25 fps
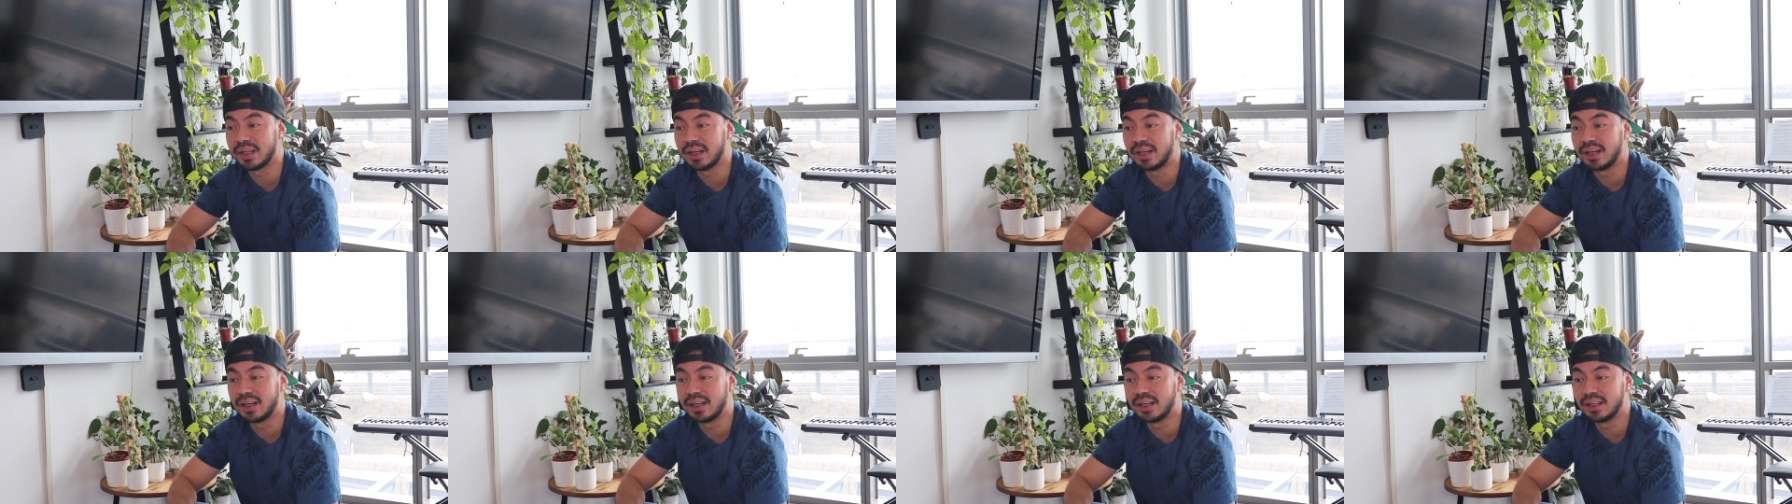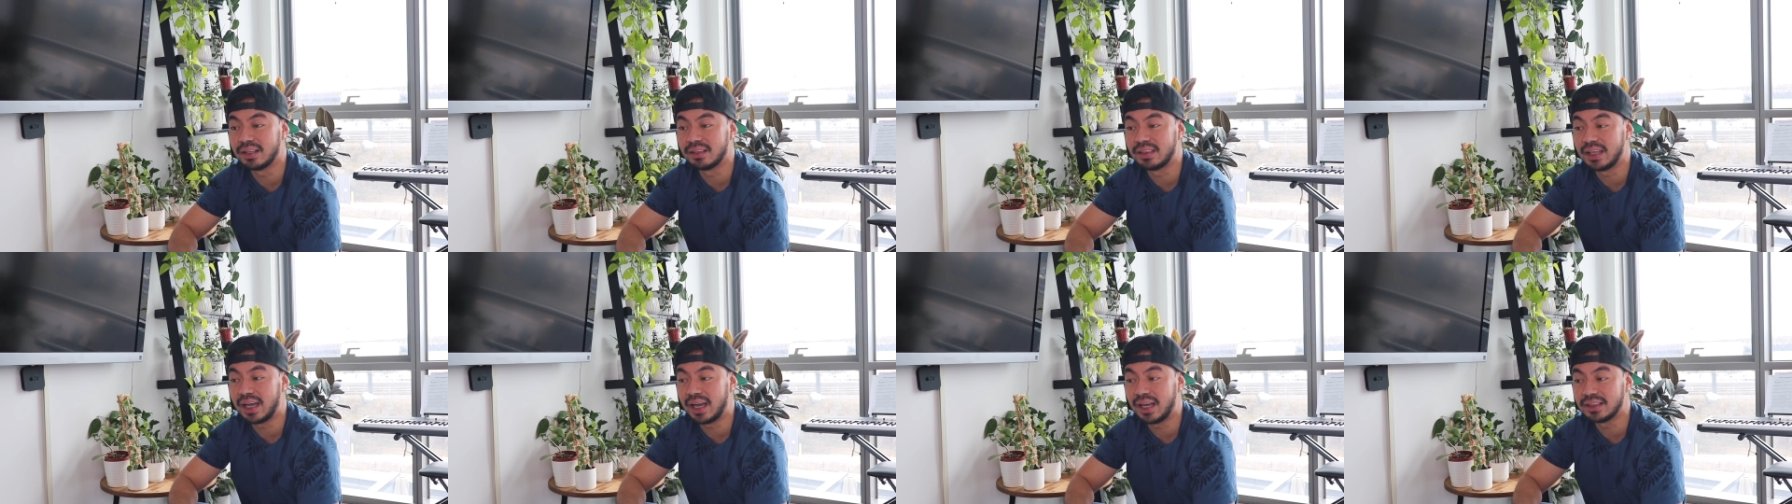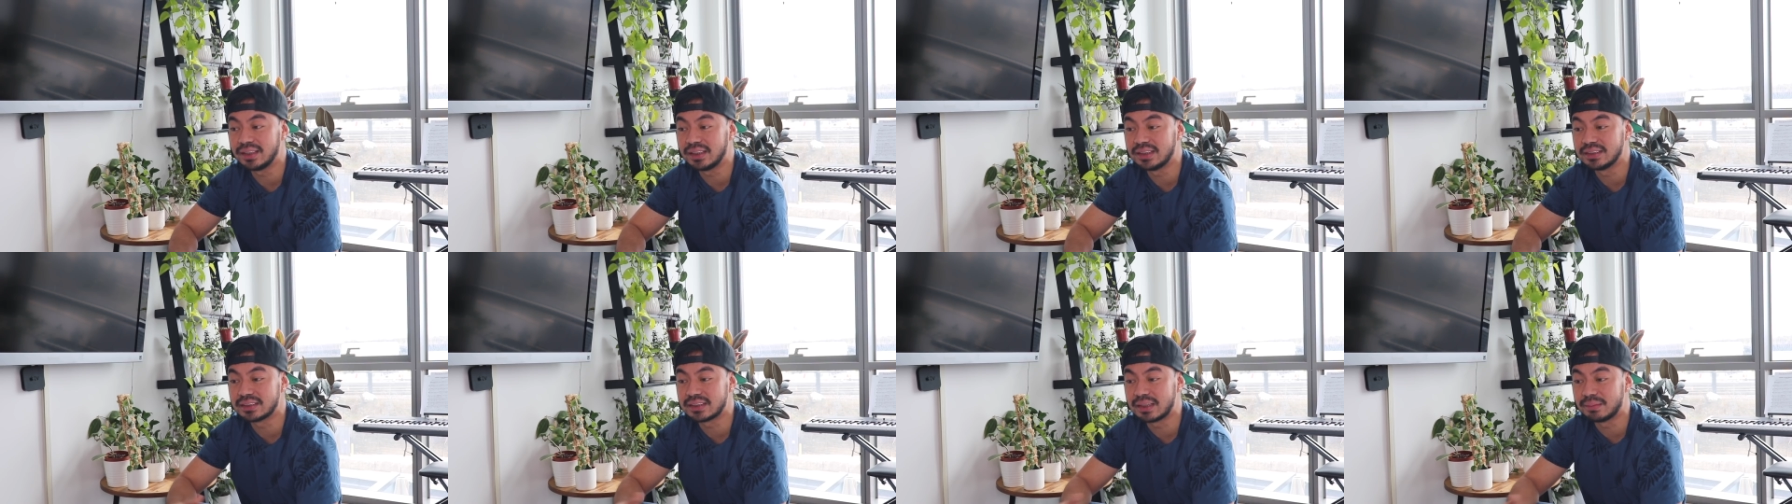uh,
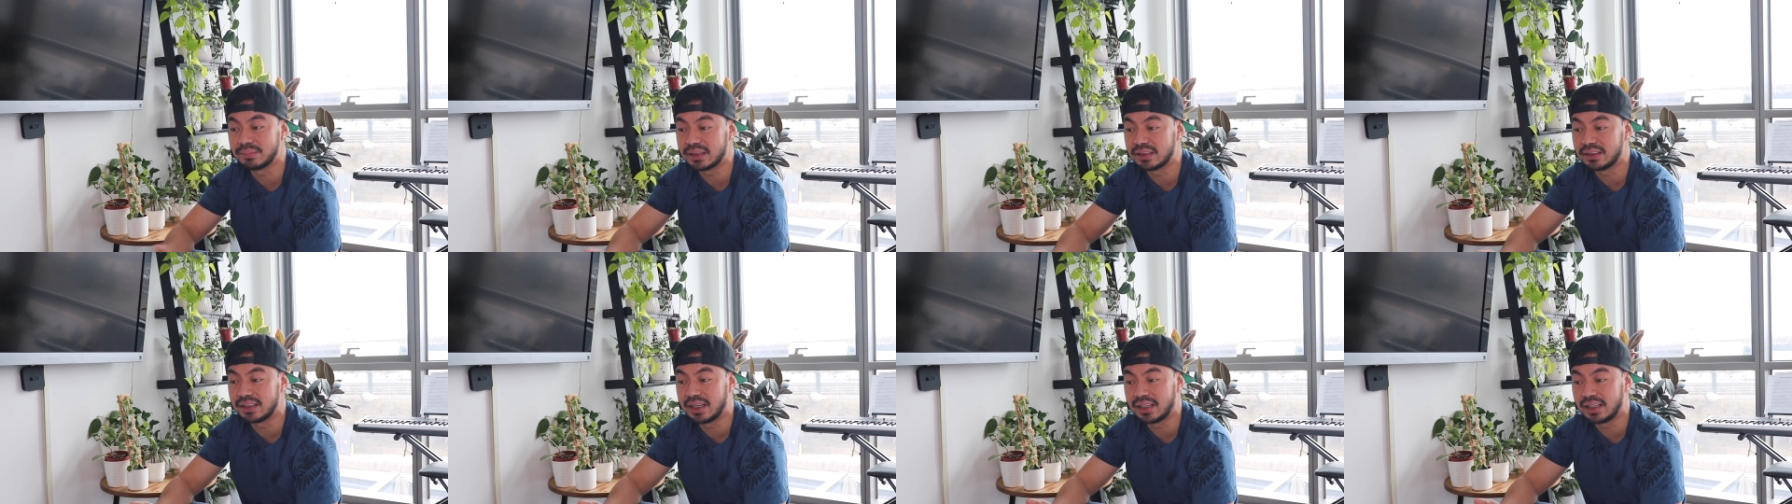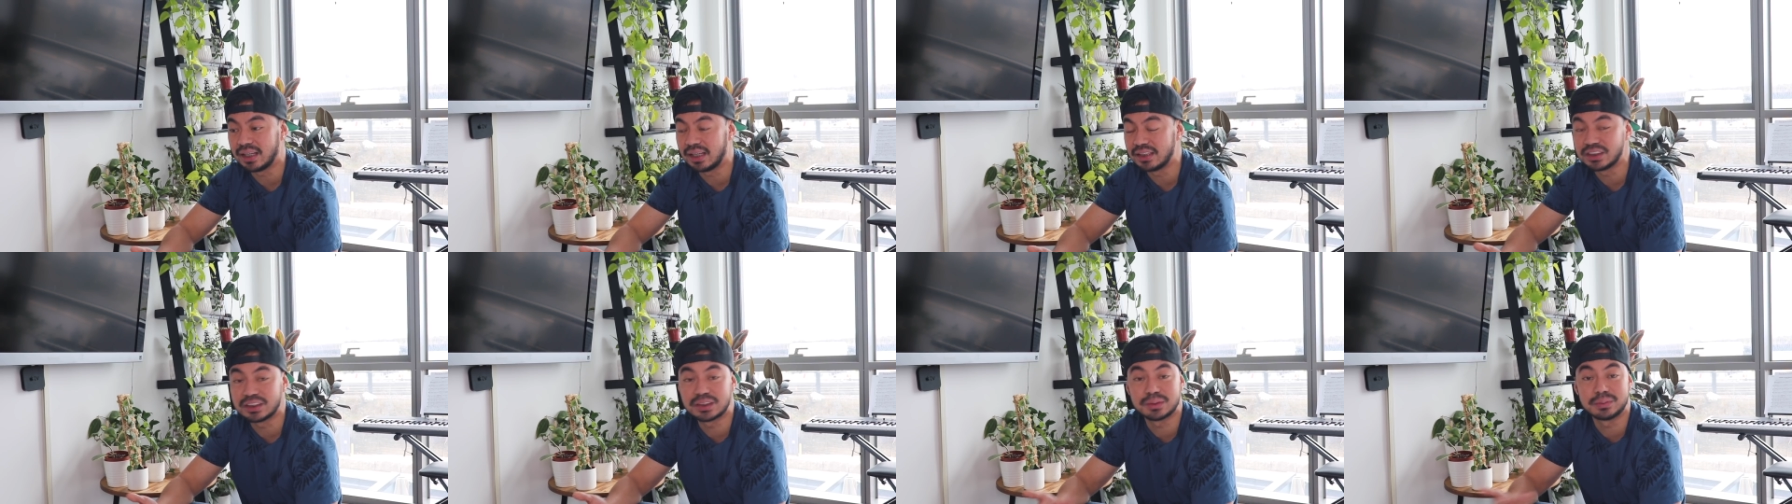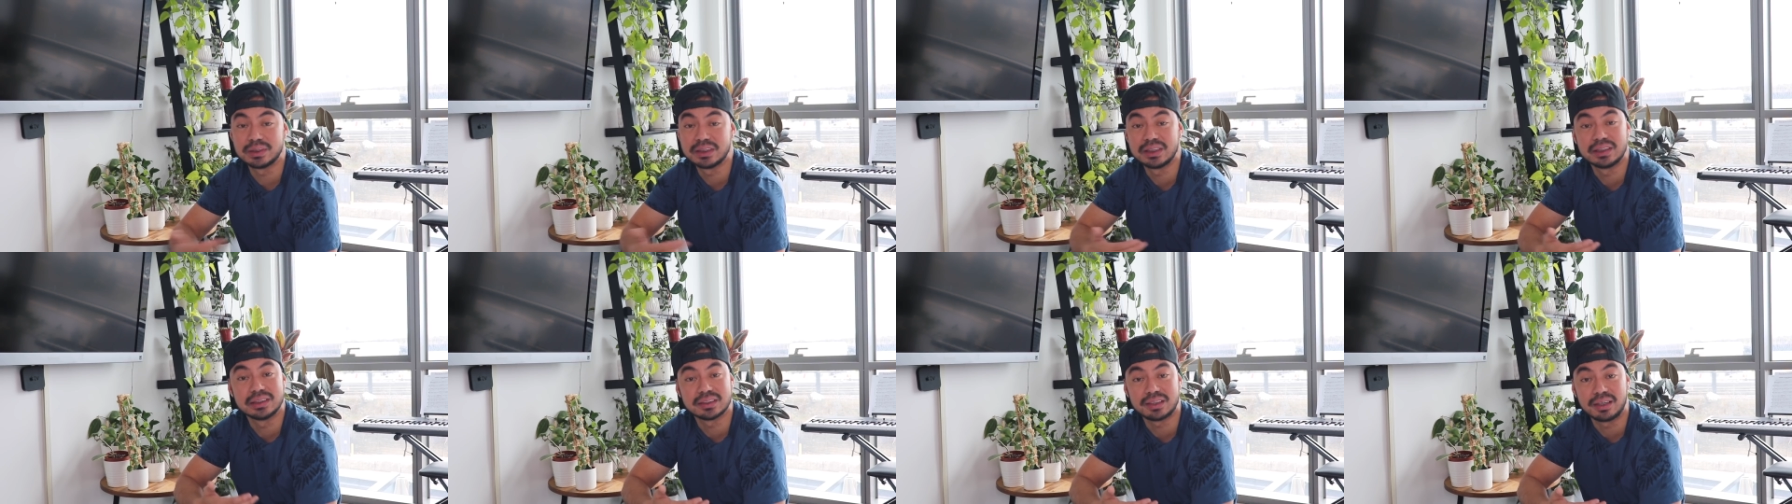that is something that I just
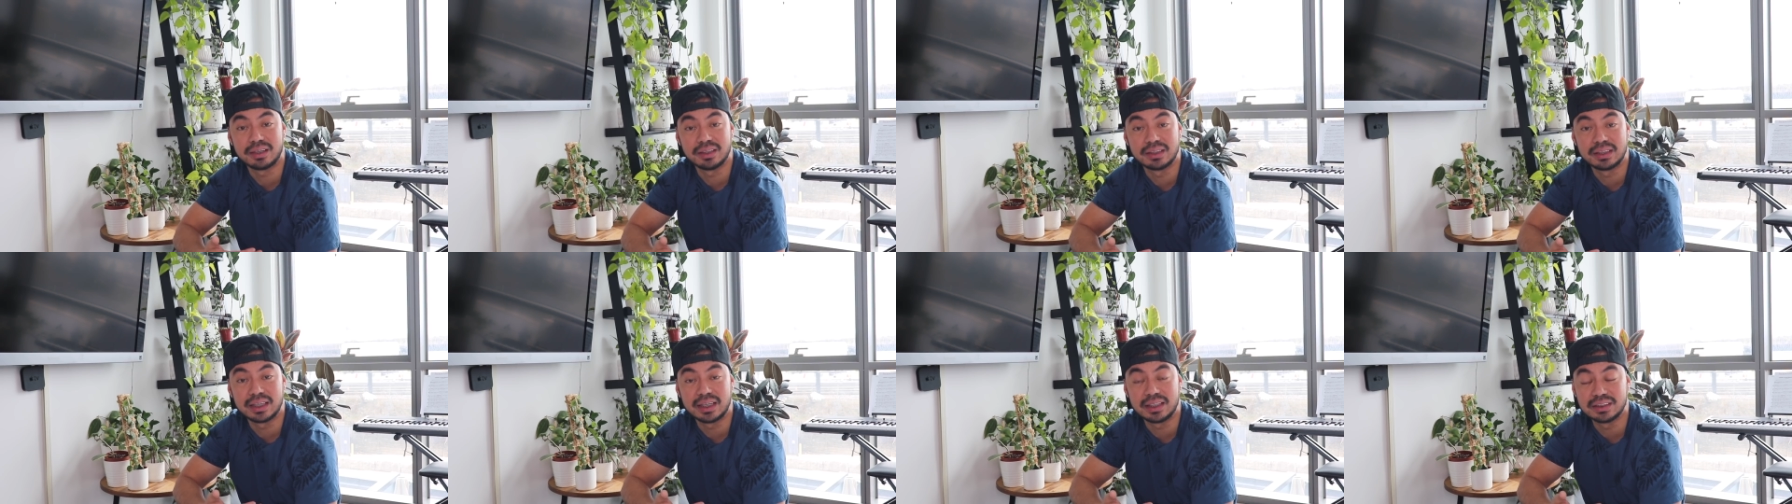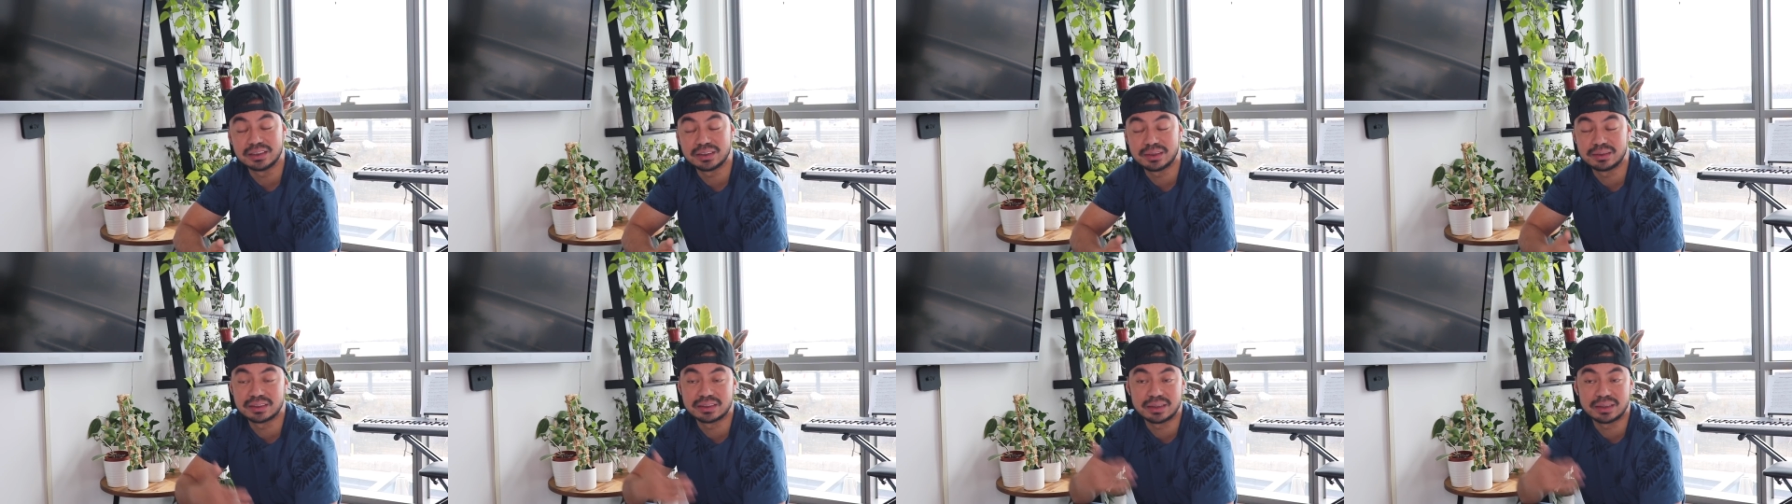recently started getting into.